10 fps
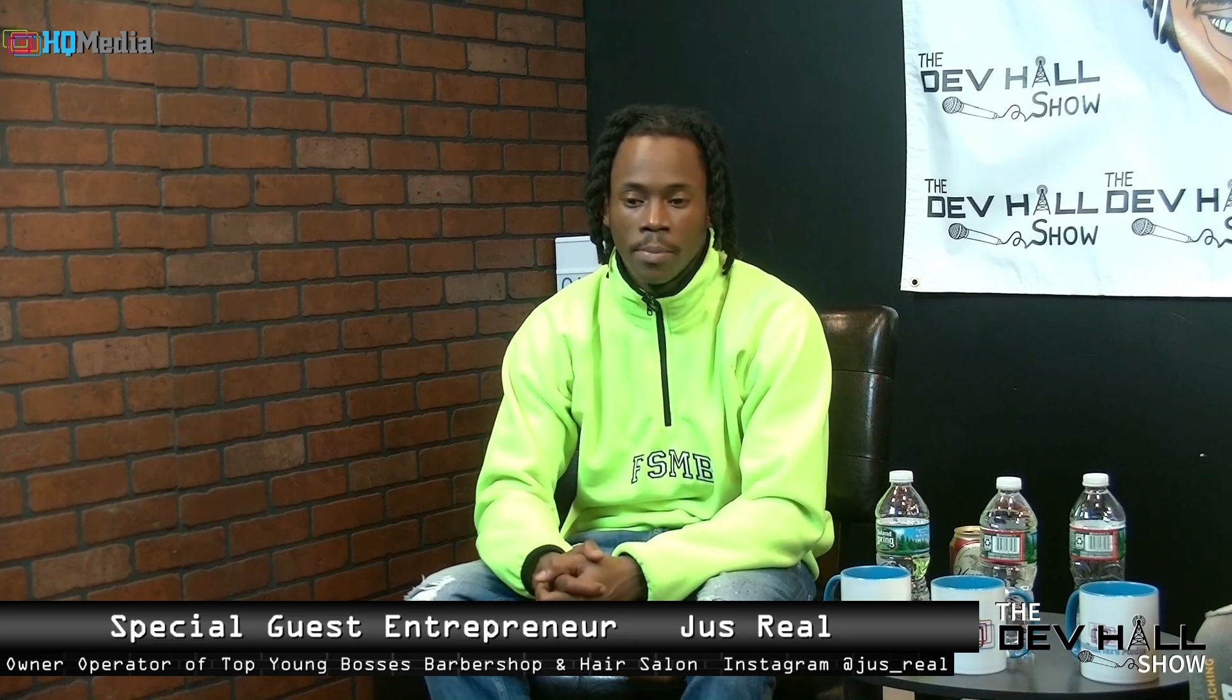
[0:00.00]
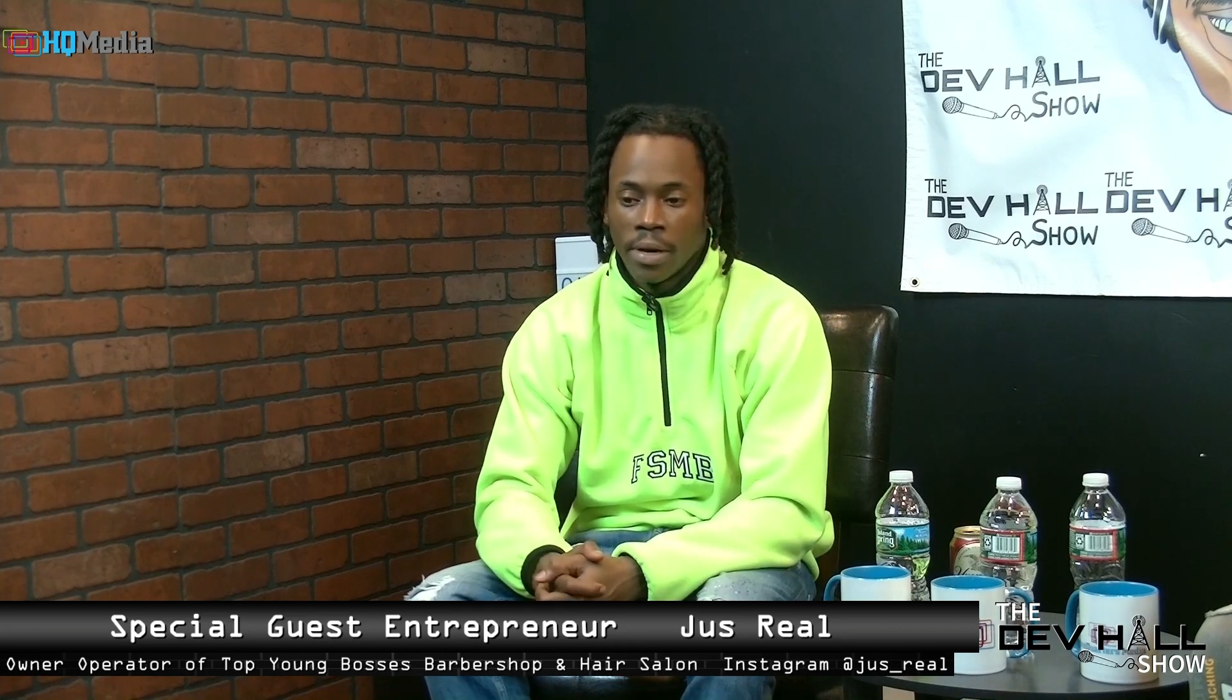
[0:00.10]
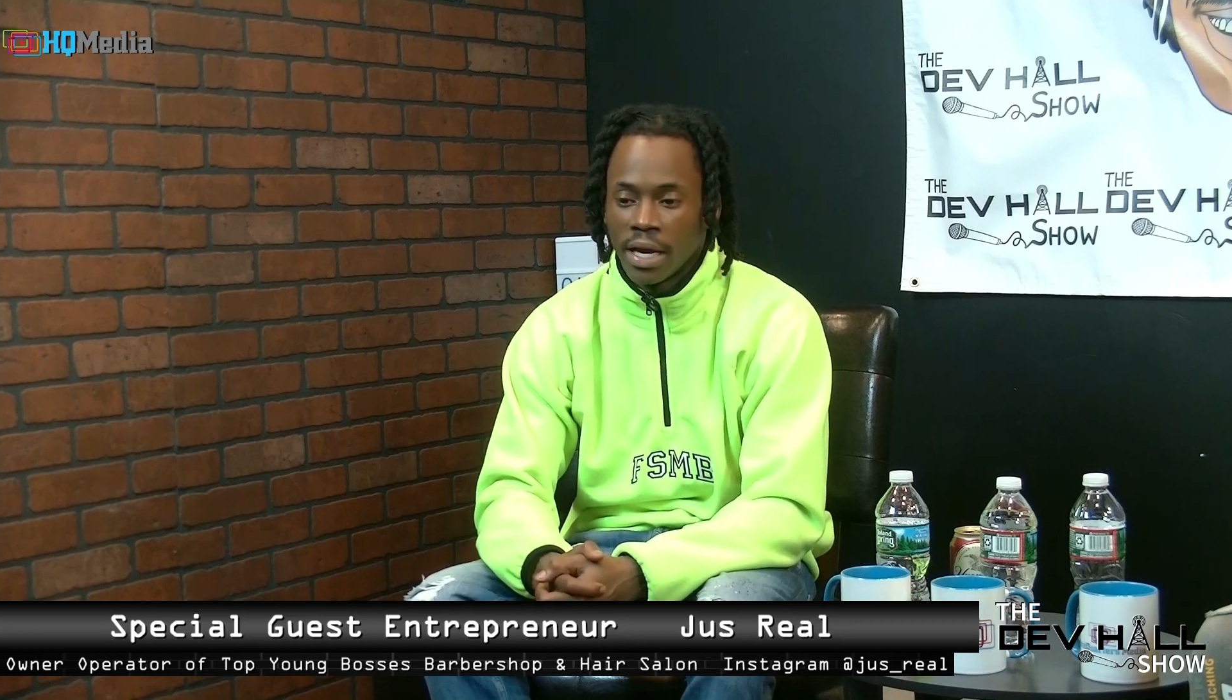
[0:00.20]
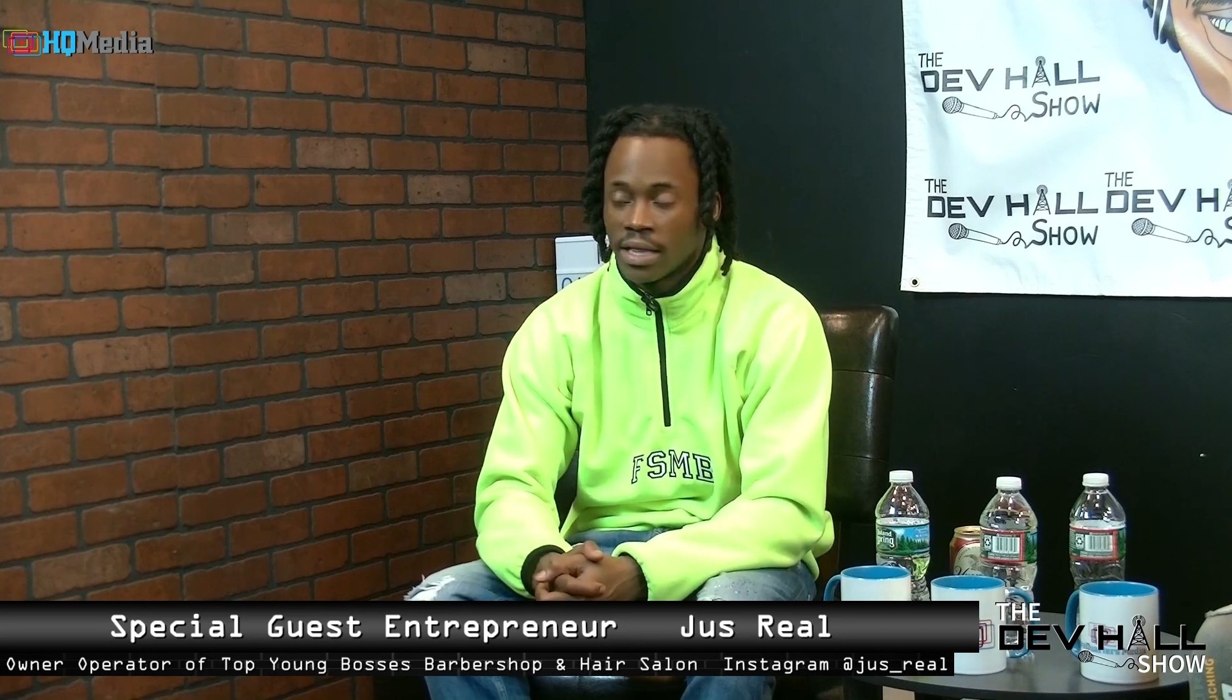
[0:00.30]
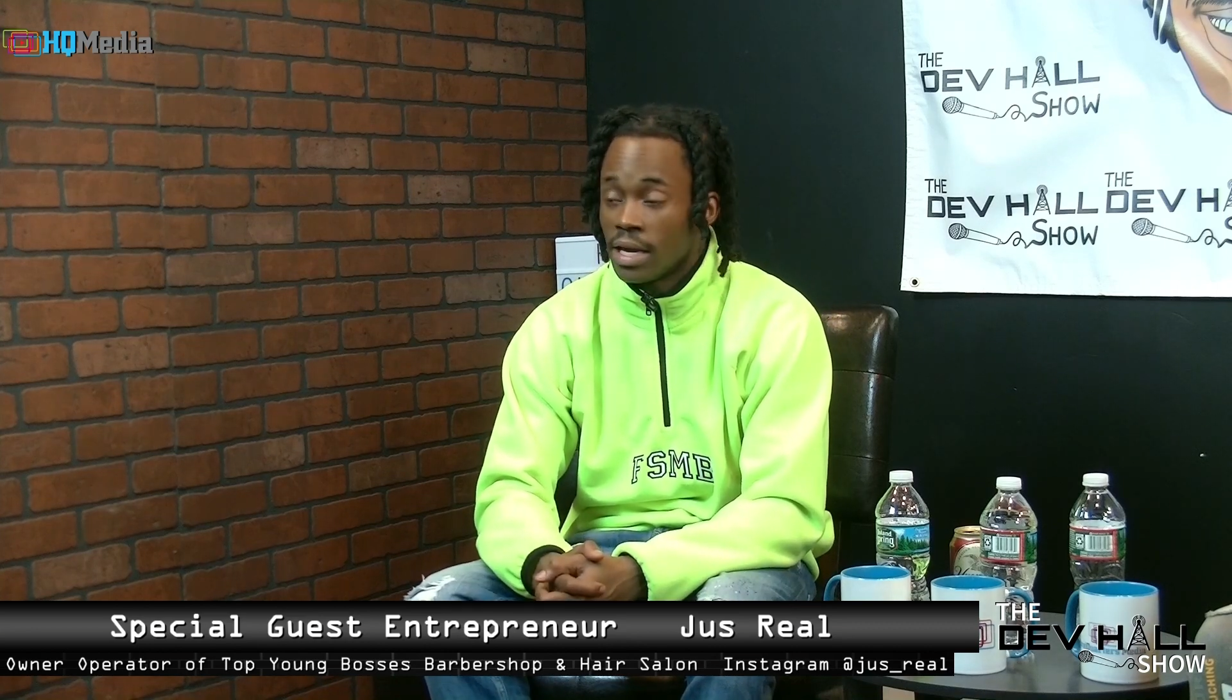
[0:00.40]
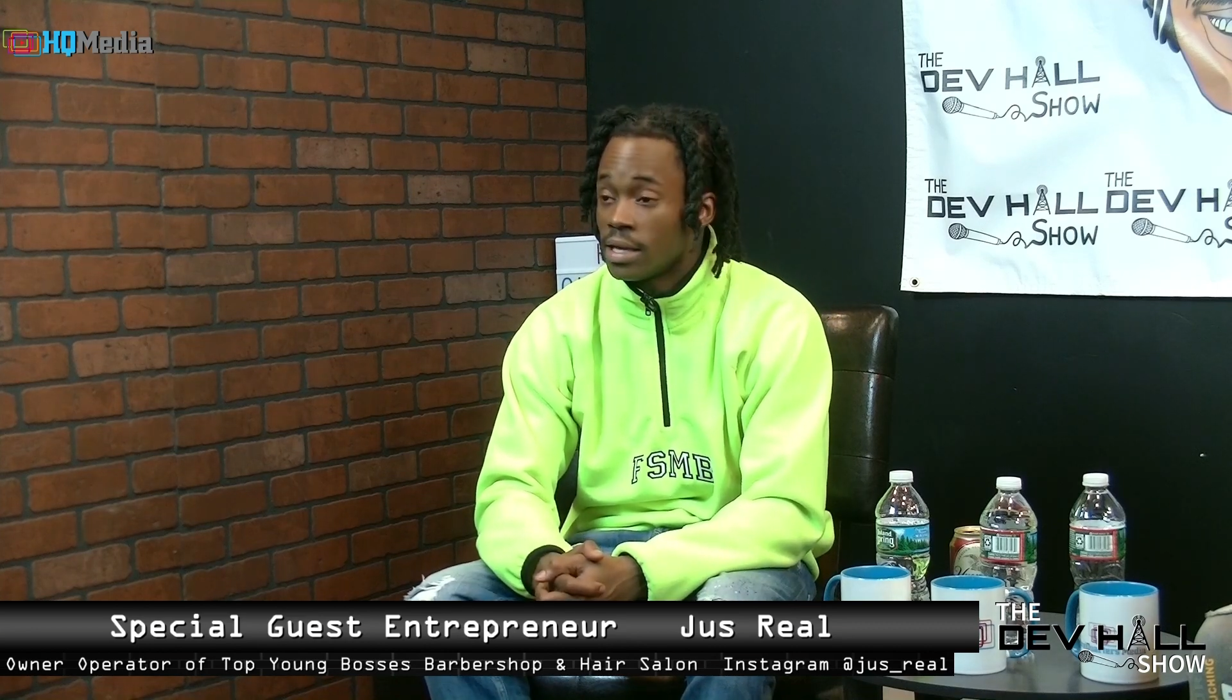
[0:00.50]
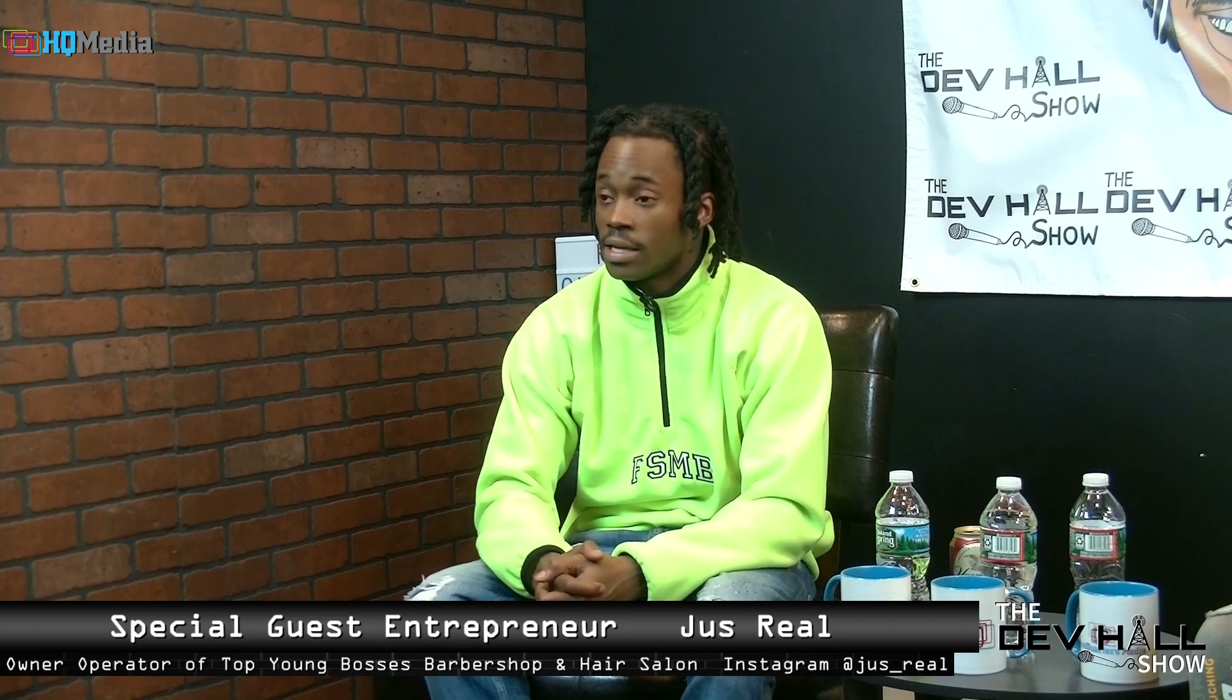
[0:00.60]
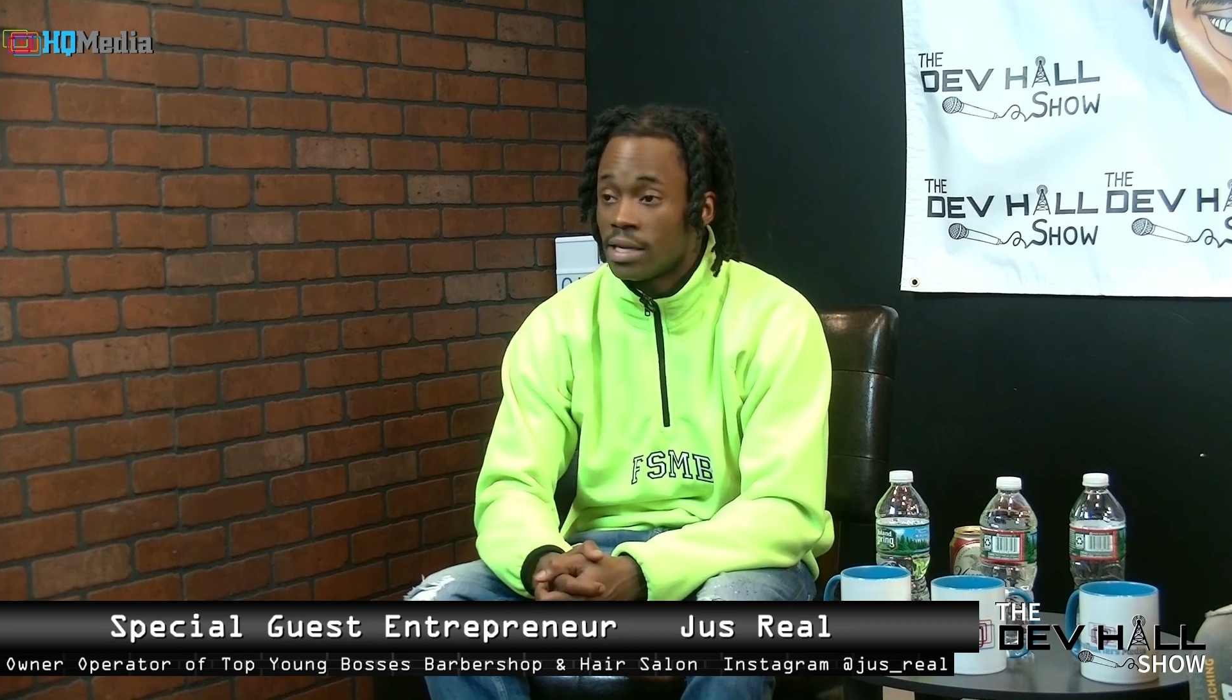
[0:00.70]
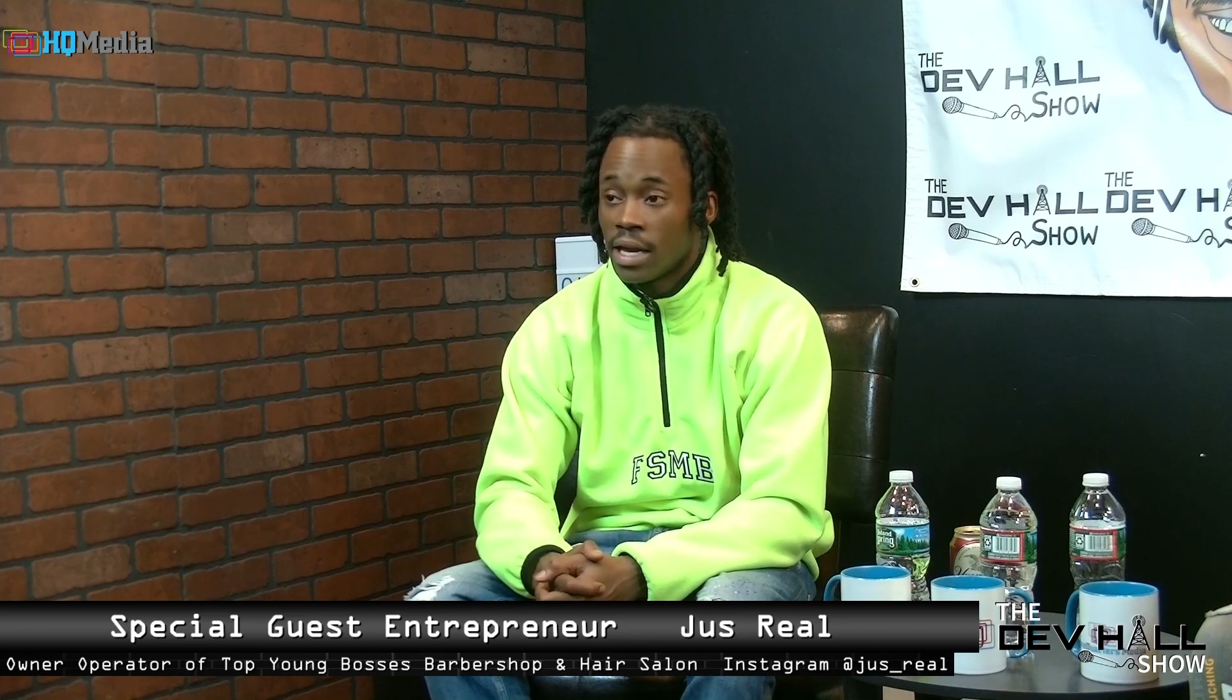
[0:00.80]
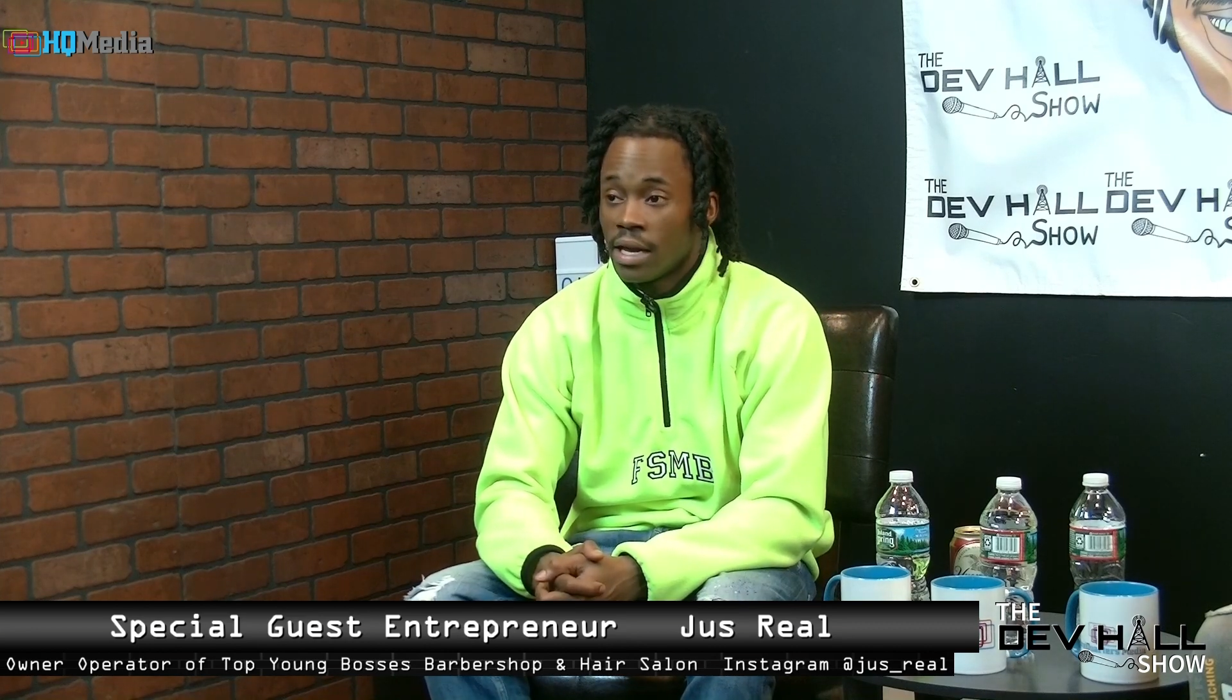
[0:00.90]
But at the end of
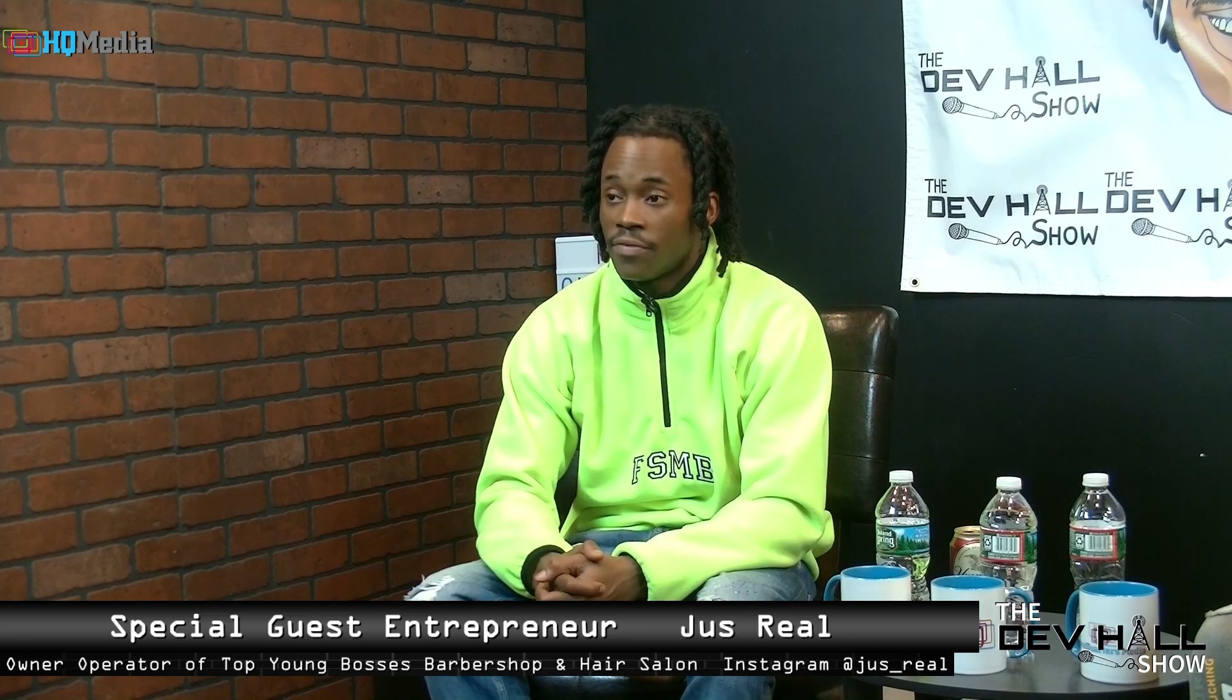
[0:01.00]
the day,